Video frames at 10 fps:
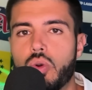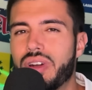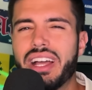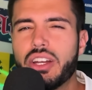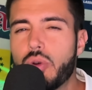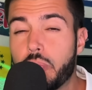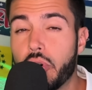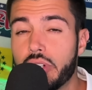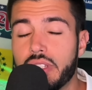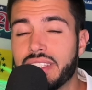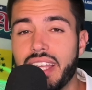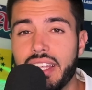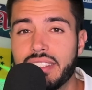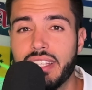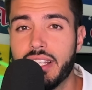We're not going to report on the
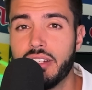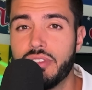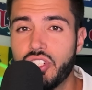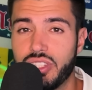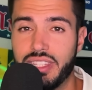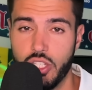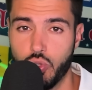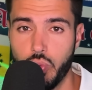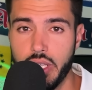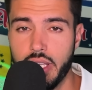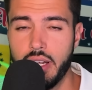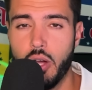Italian second division this weekend.